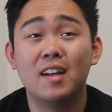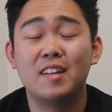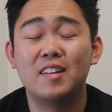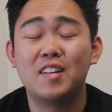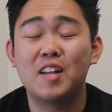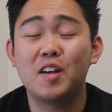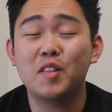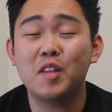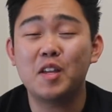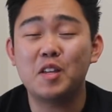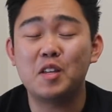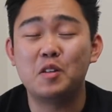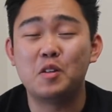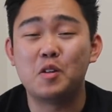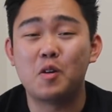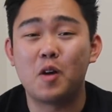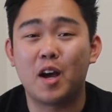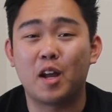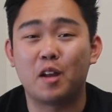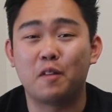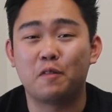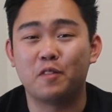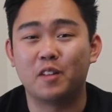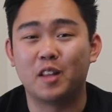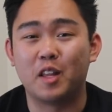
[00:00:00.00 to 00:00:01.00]
Now that you know
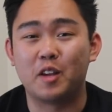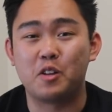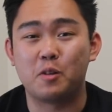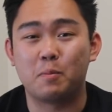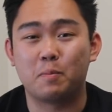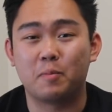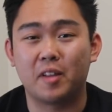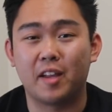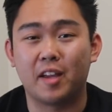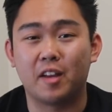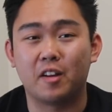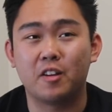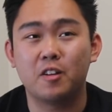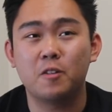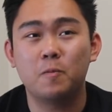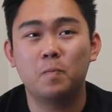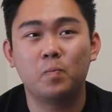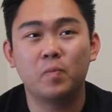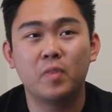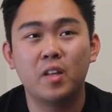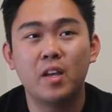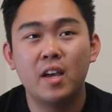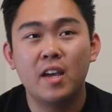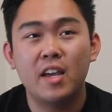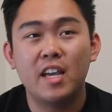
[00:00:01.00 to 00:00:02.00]
how to fill out your planner,
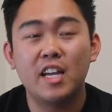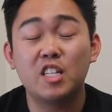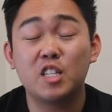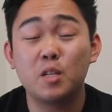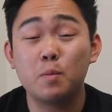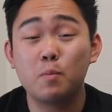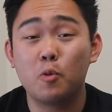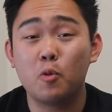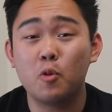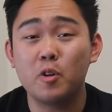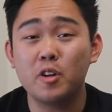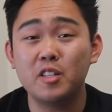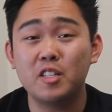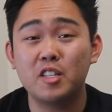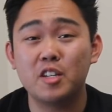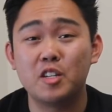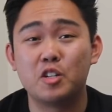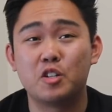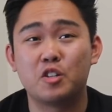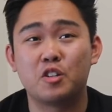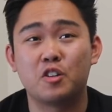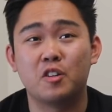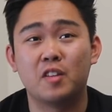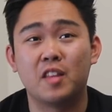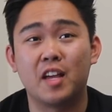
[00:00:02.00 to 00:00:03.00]
it's important to
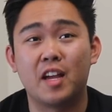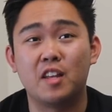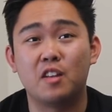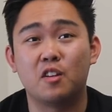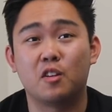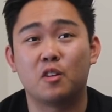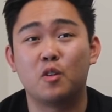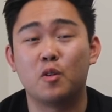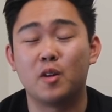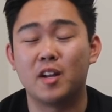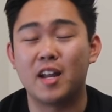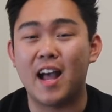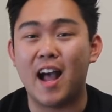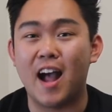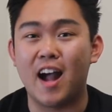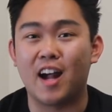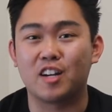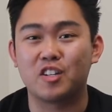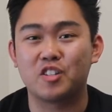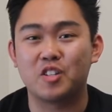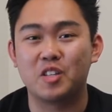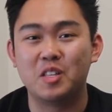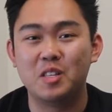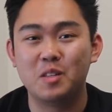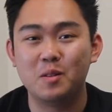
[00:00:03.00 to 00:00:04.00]
ensure that you're going to
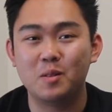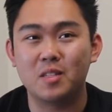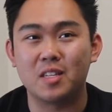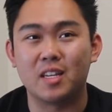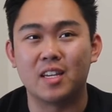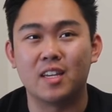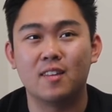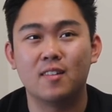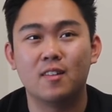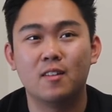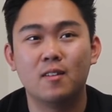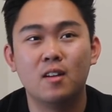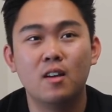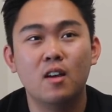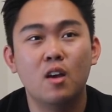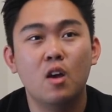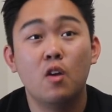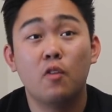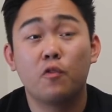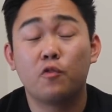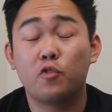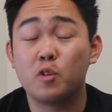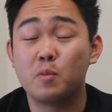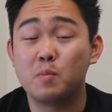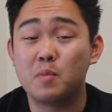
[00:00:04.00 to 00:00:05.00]
actually use it.
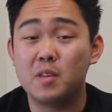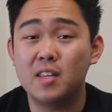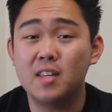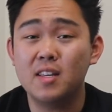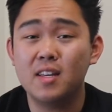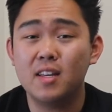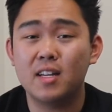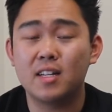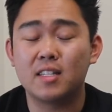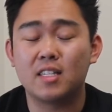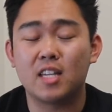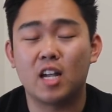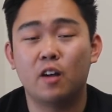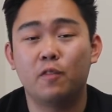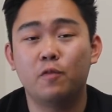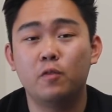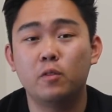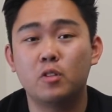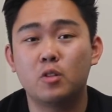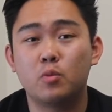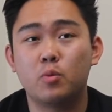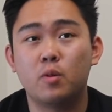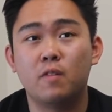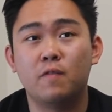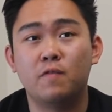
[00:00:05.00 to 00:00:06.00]
For me, it's
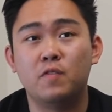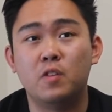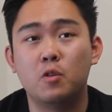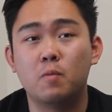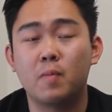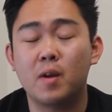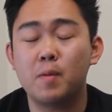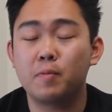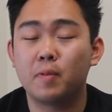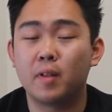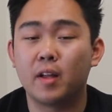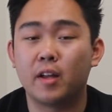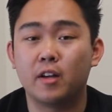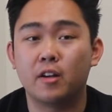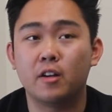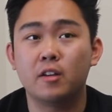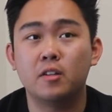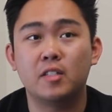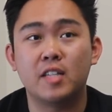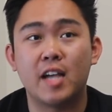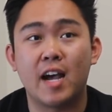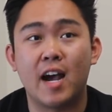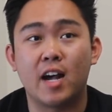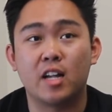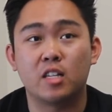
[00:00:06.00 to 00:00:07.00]
helpful to review my
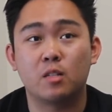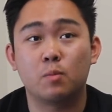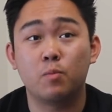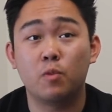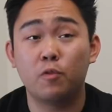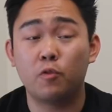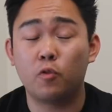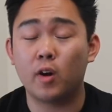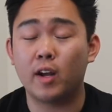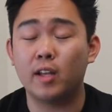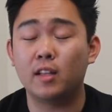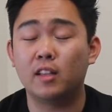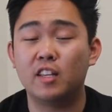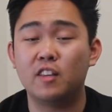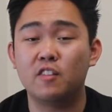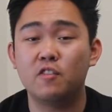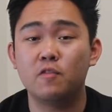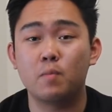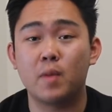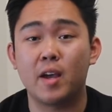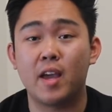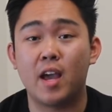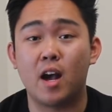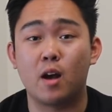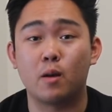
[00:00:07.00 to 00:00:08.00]
planner tasks before I
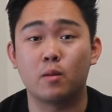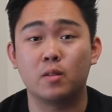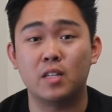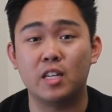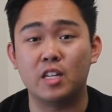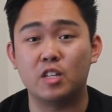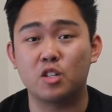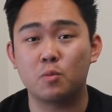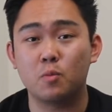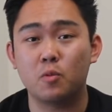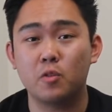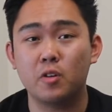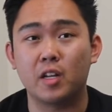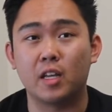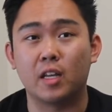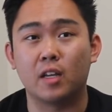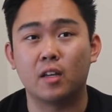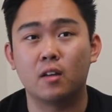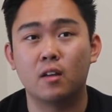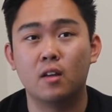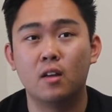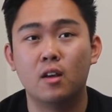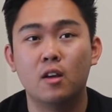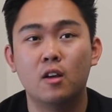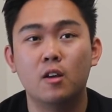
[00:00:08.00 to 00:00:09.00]
leave my house each
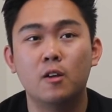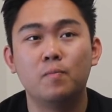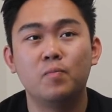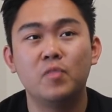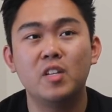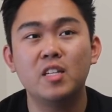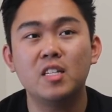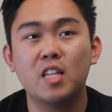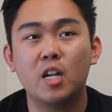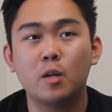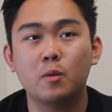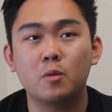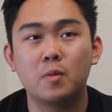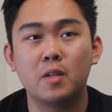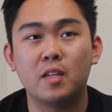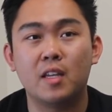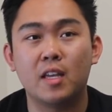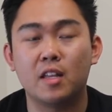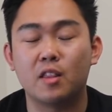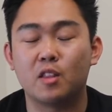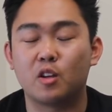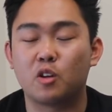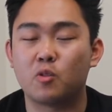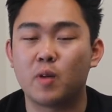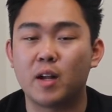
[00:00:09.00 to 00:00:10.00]
morning. This helps me
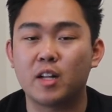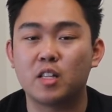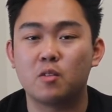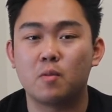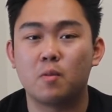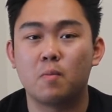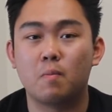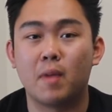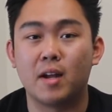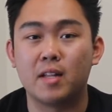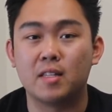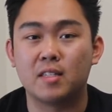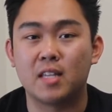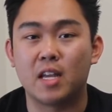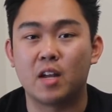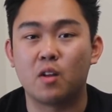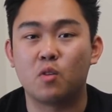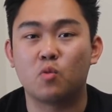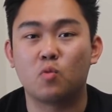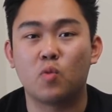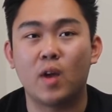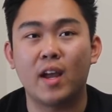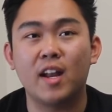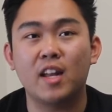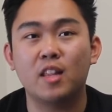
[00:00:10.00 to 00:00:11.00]
get in the correct
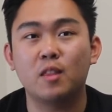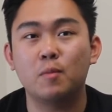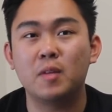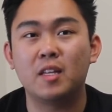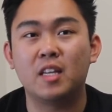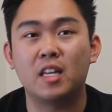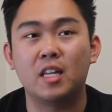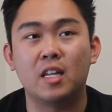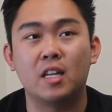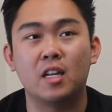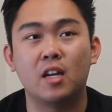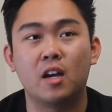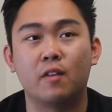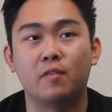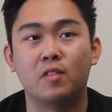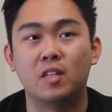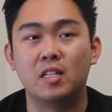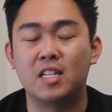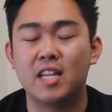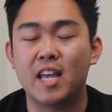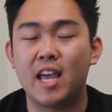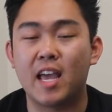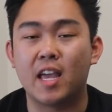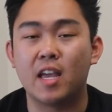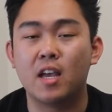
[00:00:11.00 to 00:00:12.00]
mindset right at the beginning of the
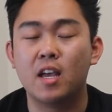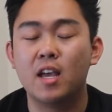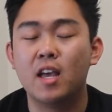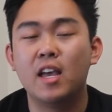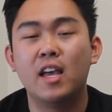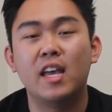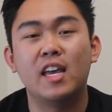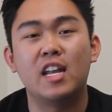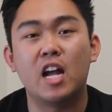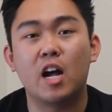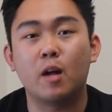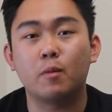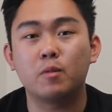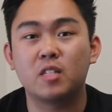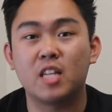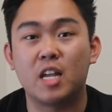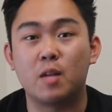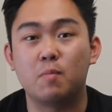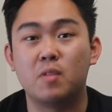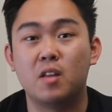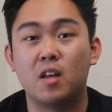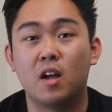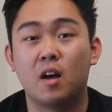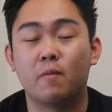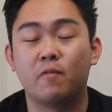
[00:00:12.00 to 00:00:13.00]
day and helps
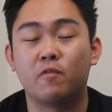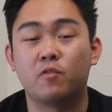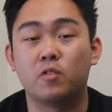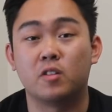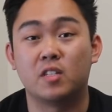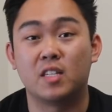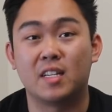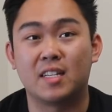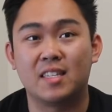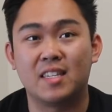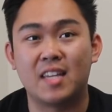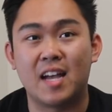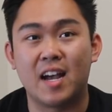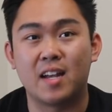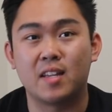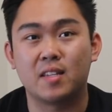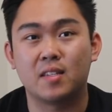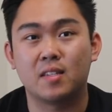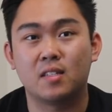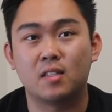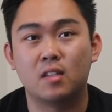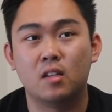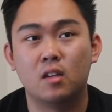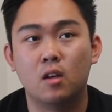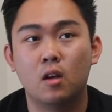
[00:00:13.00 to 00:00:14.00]
set me up for
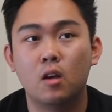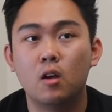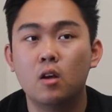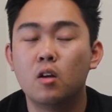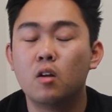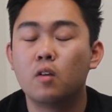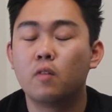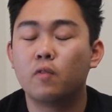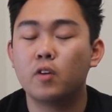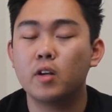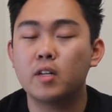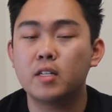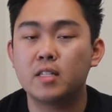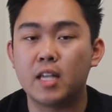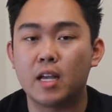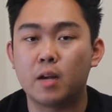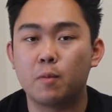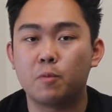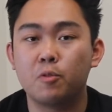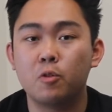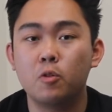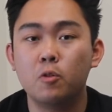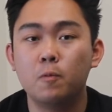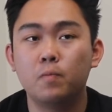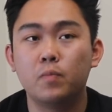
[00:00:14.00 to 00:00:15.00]
success. For
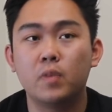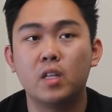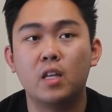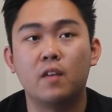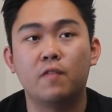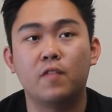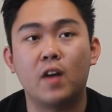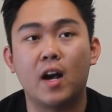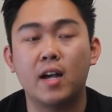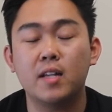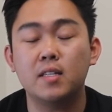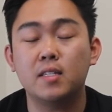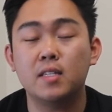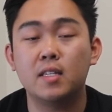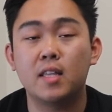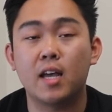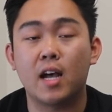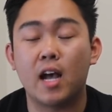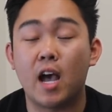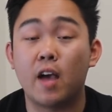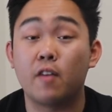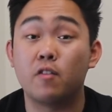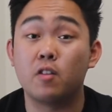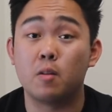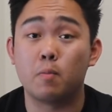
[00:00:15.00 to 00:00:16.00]
example, if I see
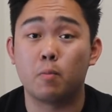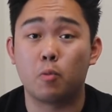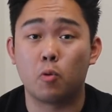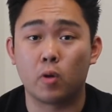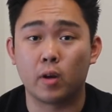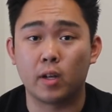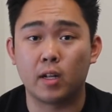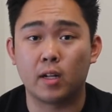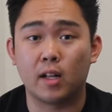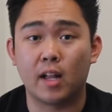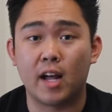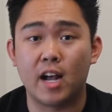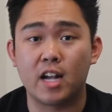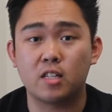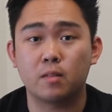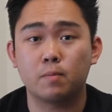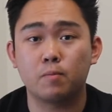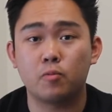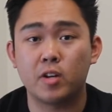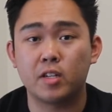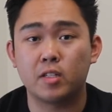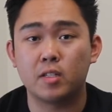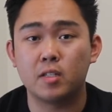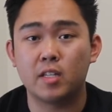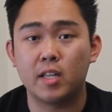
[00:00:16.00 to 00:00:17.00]
that I have an important class
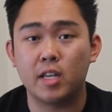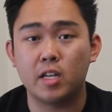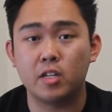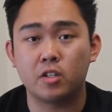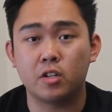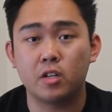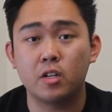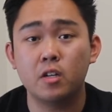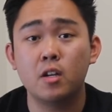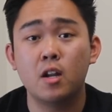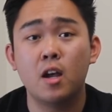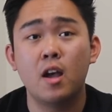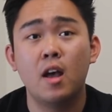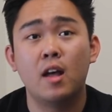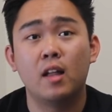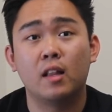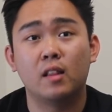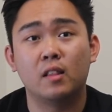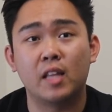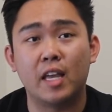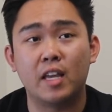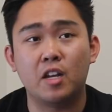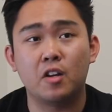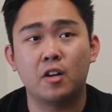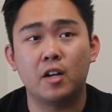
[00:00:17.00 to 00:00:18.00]
presentation
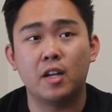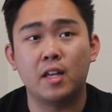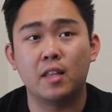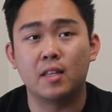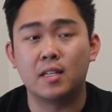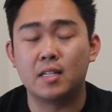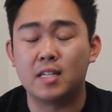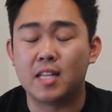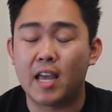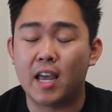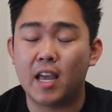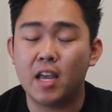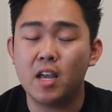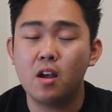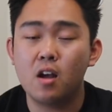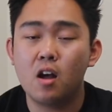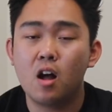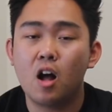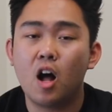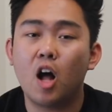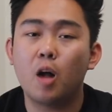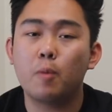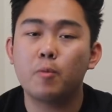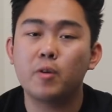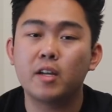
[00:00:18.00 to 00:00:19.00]
later in the day,
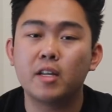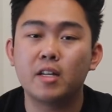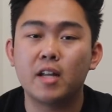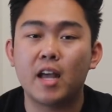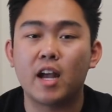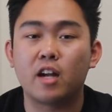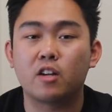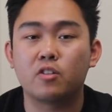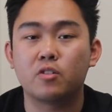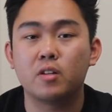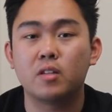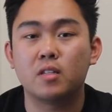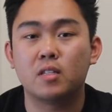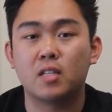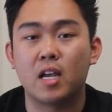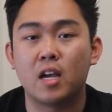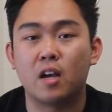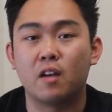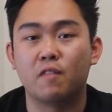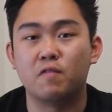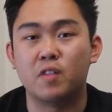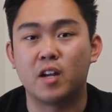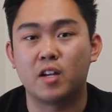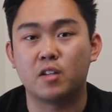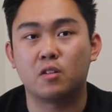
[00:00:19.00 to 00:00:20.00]
I'll bring an extra
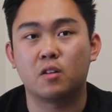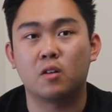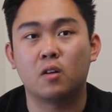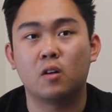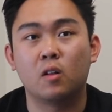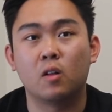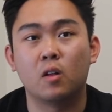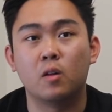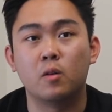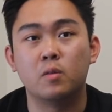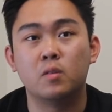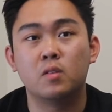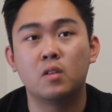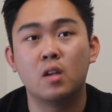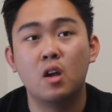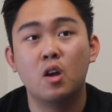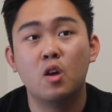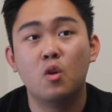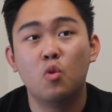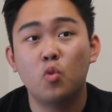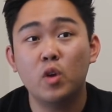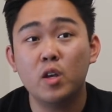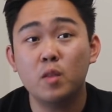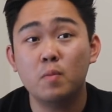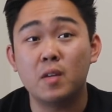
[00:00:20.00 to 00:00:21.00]
set of nicer clothes
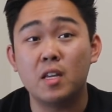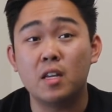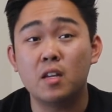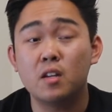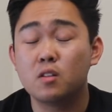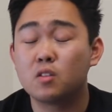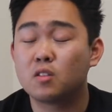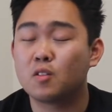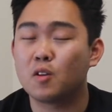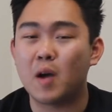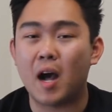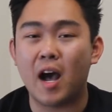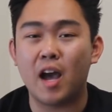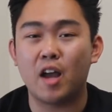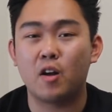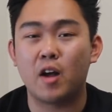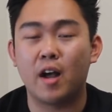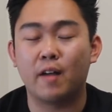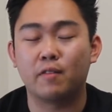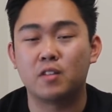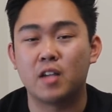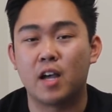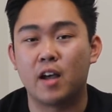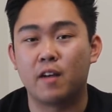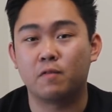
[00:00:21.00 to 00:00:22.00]
with me so I don't
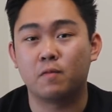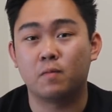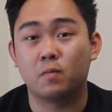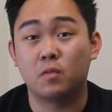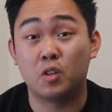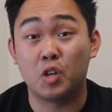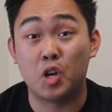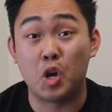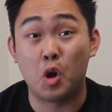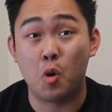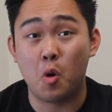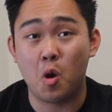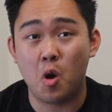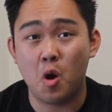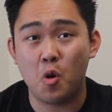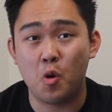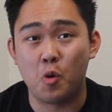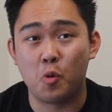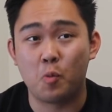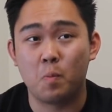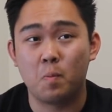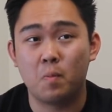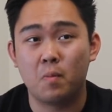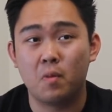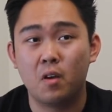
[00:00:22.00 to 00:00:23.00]
have to go
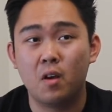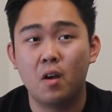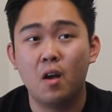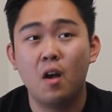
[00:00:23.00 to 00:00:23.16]
home.